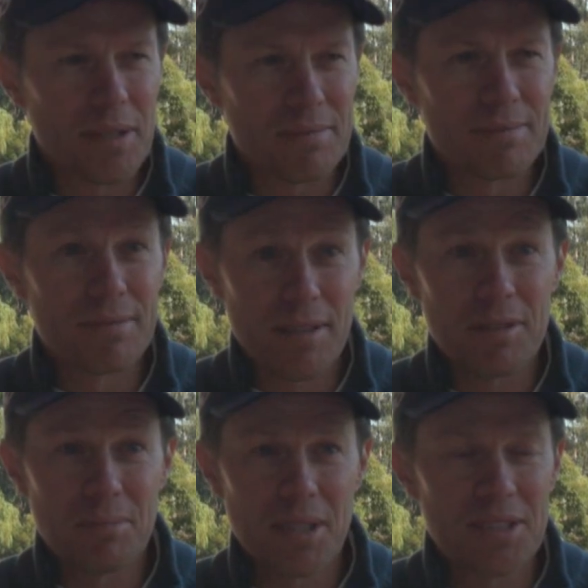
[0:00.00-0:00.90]
one of my
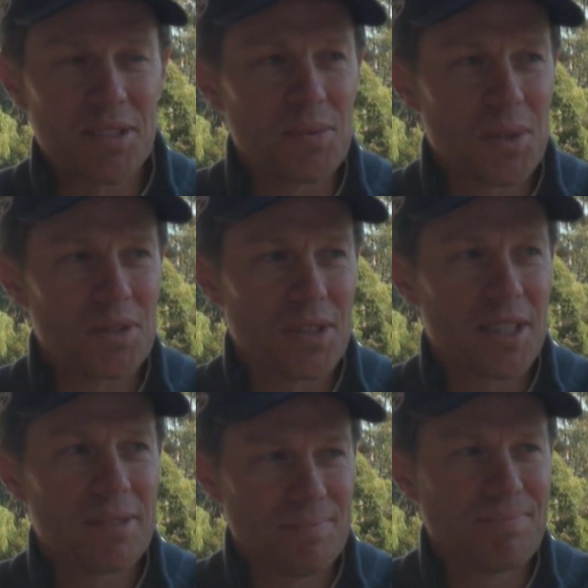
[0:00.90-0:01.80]
favourite places in the world
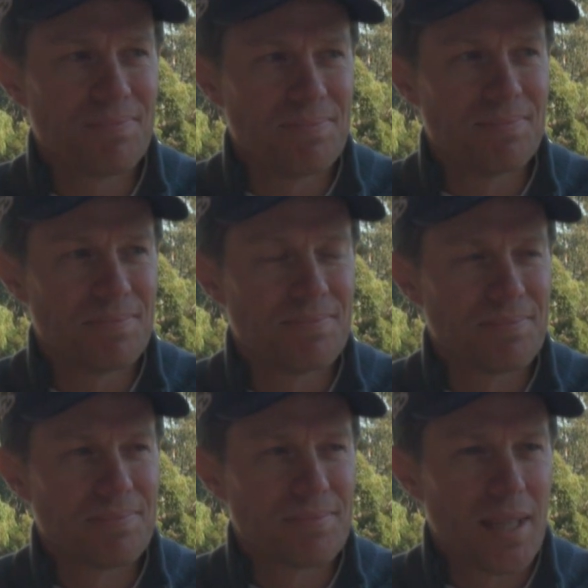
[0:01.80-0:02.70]
to go. Head mm.
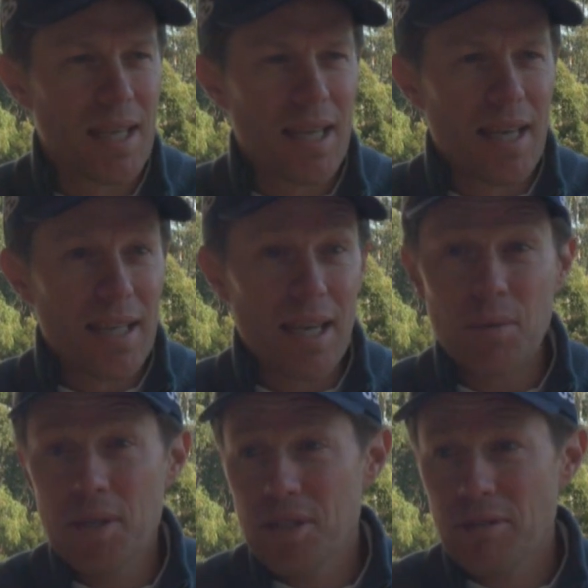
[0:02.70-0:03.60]
south. Yeah.
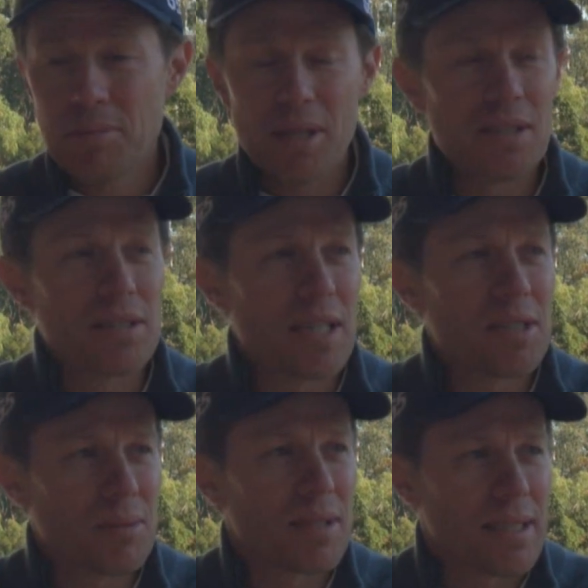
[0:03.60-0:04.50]
Yeah, we used to have a place in
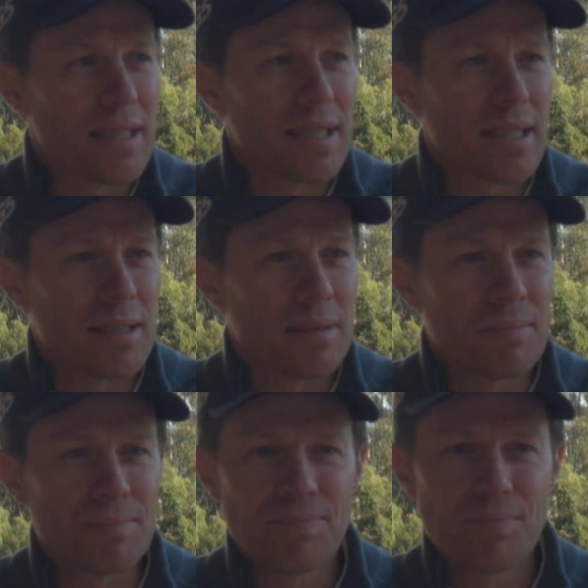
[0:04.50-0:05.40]
Dunsborough.
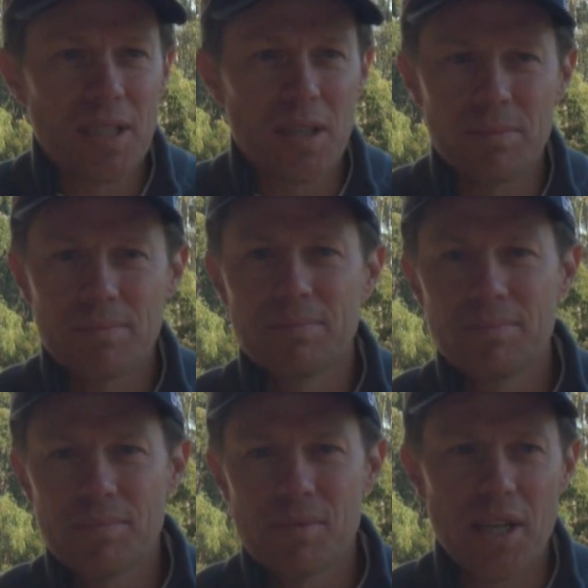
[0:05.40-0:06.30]
Um, you know,
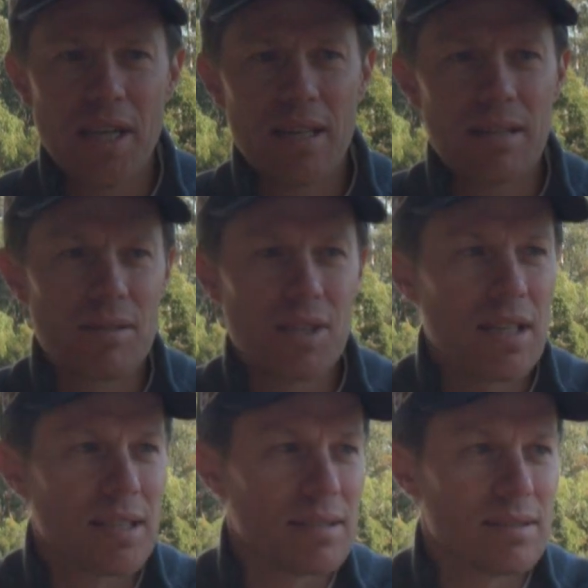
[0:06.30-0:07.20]
sand,
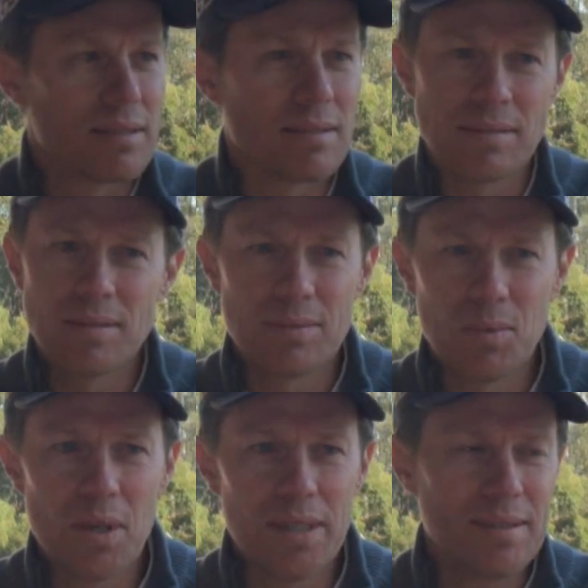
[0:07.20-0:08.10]
sun, and
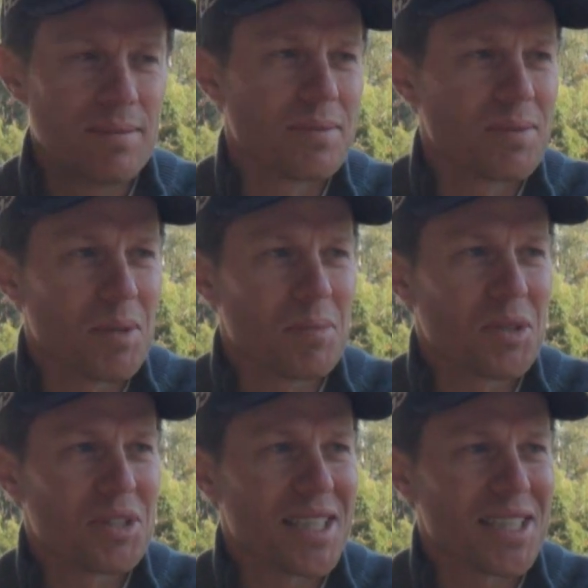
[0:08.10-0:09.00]
wine. What
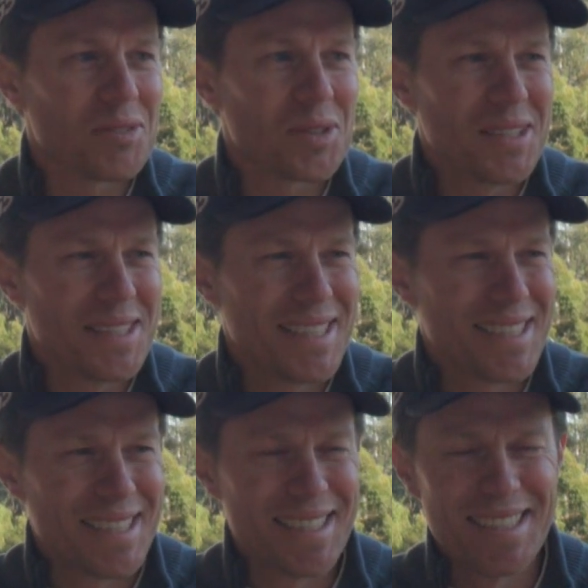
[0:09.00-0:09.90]
more could you ask for? Yeah.